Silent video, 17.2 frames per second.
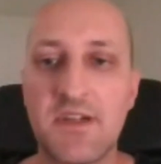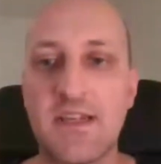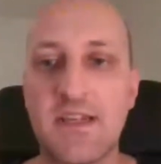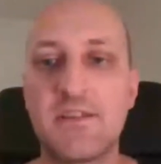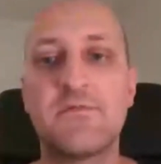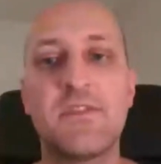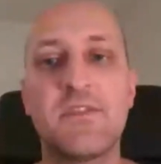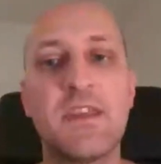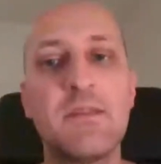
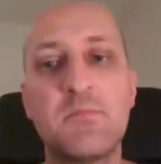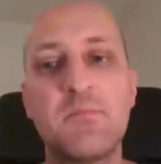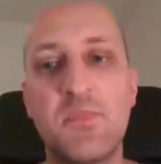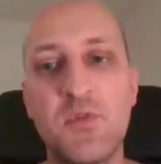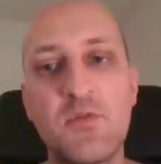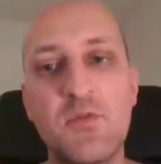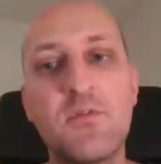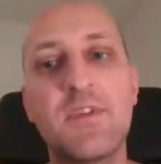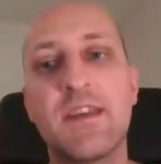since we are
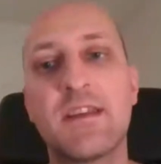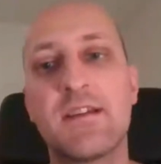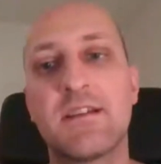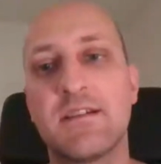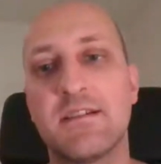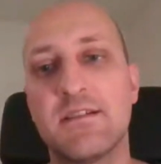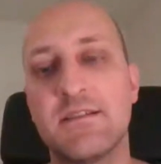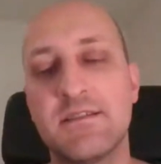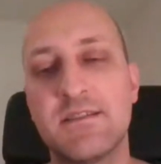kind of
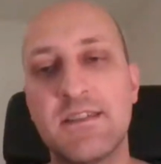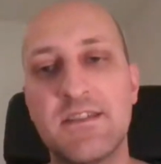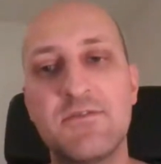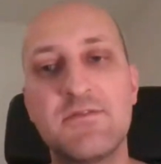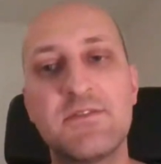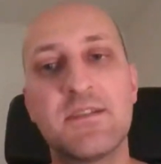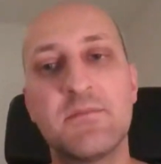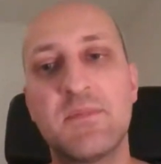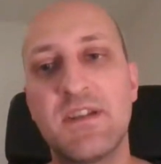improving
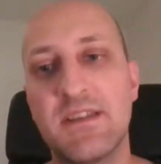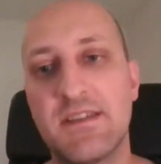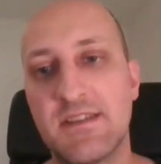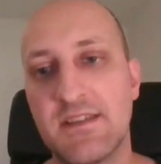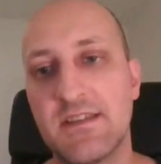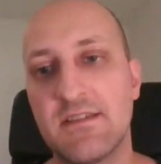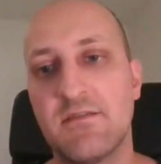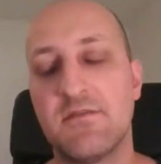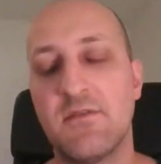the
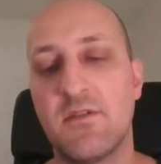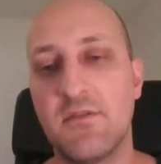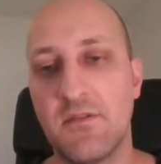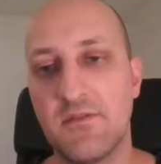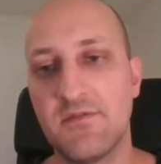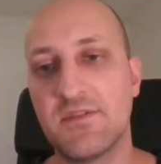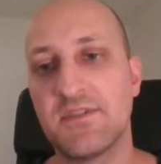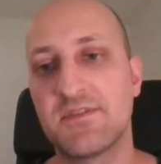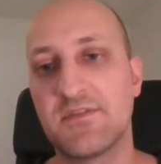
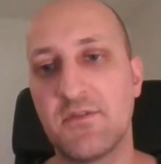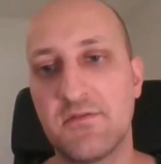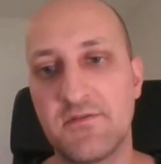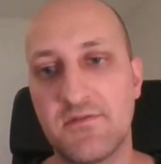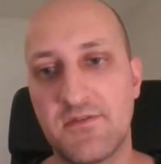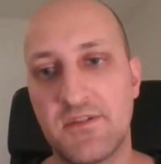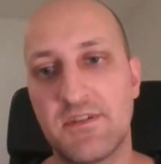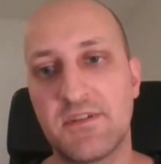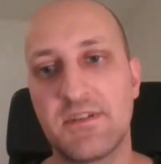usability
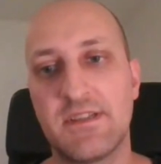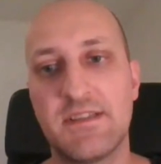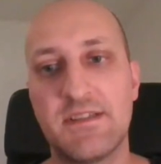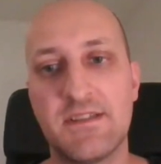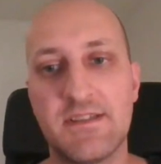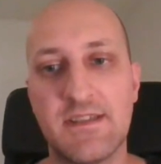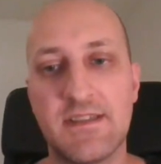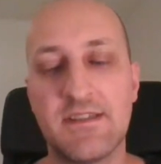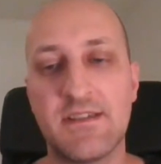of the
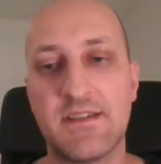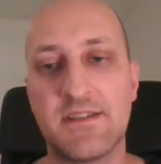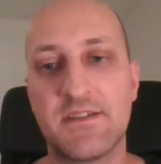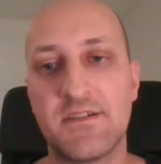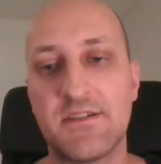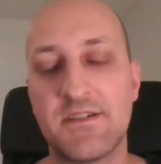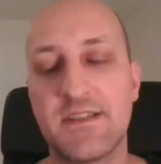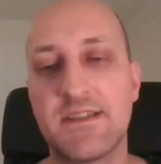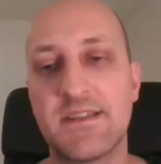software in
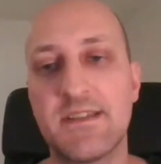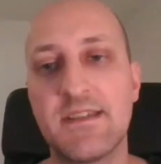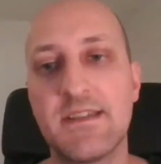the